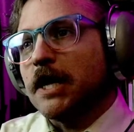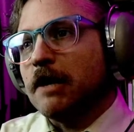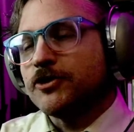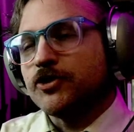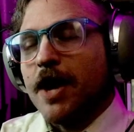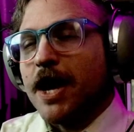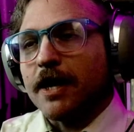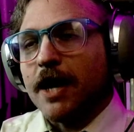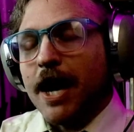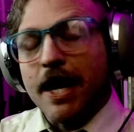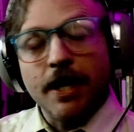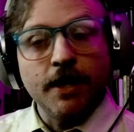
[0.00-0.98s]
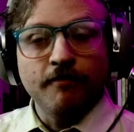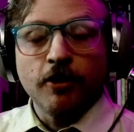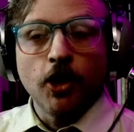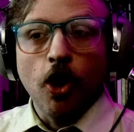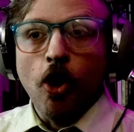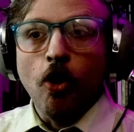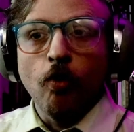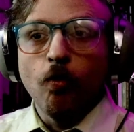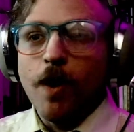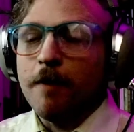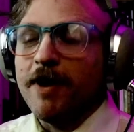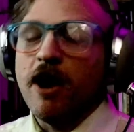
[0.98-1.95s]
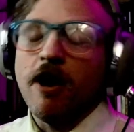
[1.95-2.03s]
I was a wreck. I didn't even know
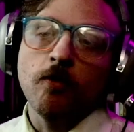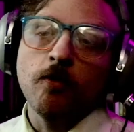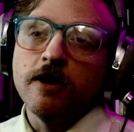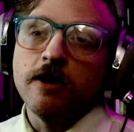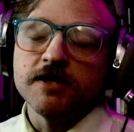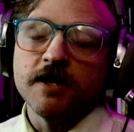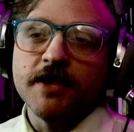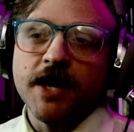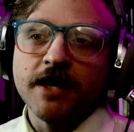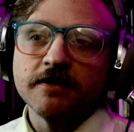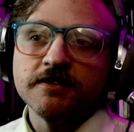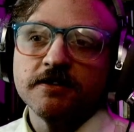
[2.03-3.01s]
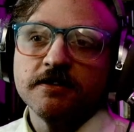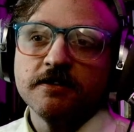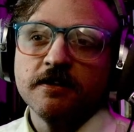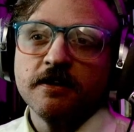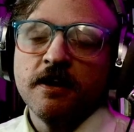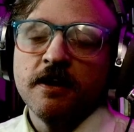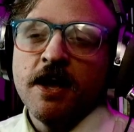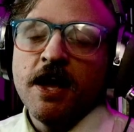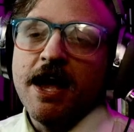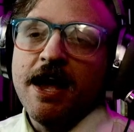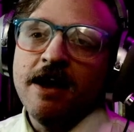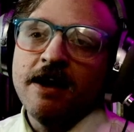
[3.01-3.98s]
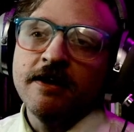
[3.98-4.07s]
where my heart was in things.
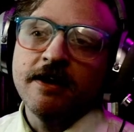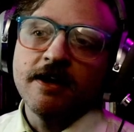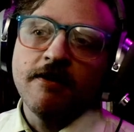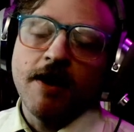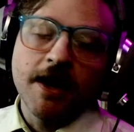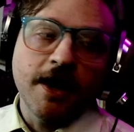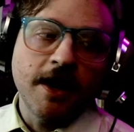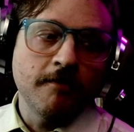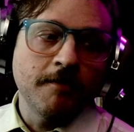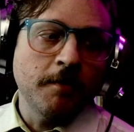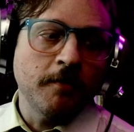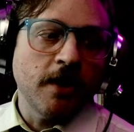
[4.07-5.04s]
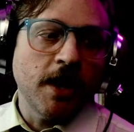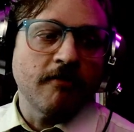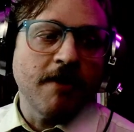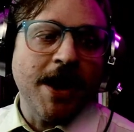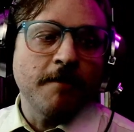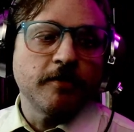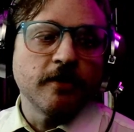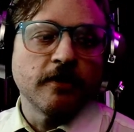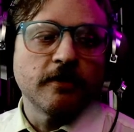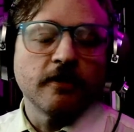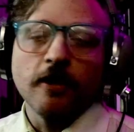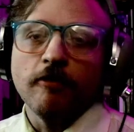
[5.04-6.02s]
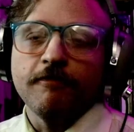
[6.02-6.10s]
And, you know, I, I remember I grabbed the,
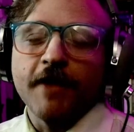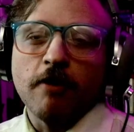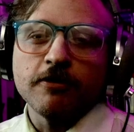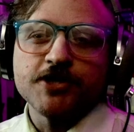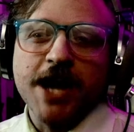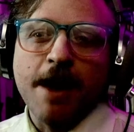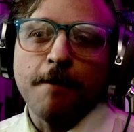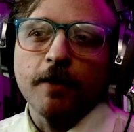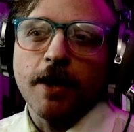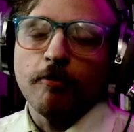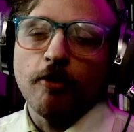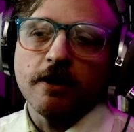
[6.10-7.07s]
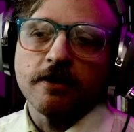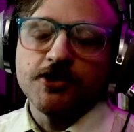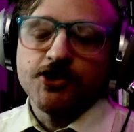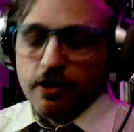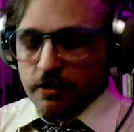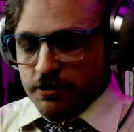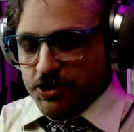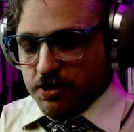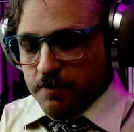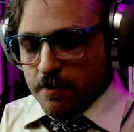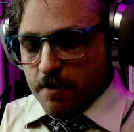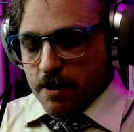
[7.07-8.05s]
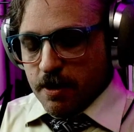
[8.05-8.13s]
the little flower chaplet. I brought it to church.
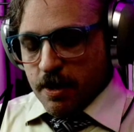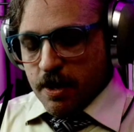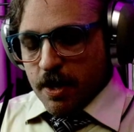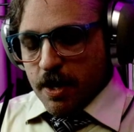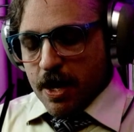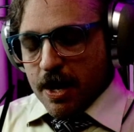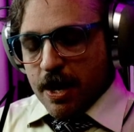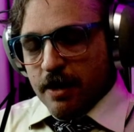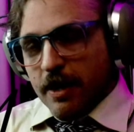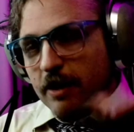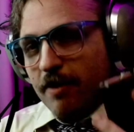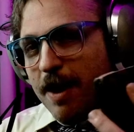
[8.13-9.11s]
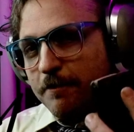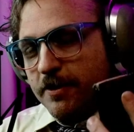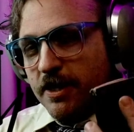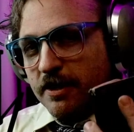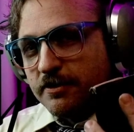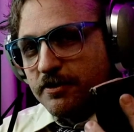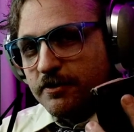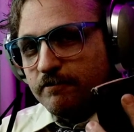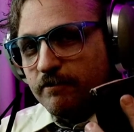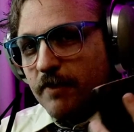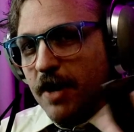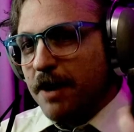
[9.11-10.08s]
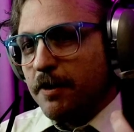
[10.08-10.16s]
And I grabbed this.
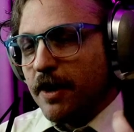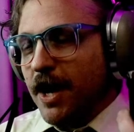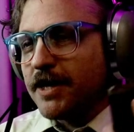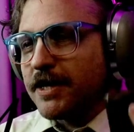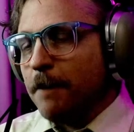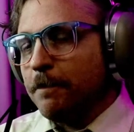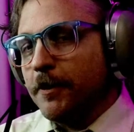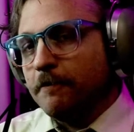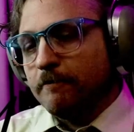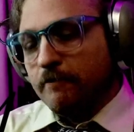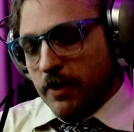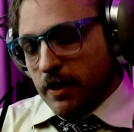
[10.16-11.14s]
I, I'd kept it.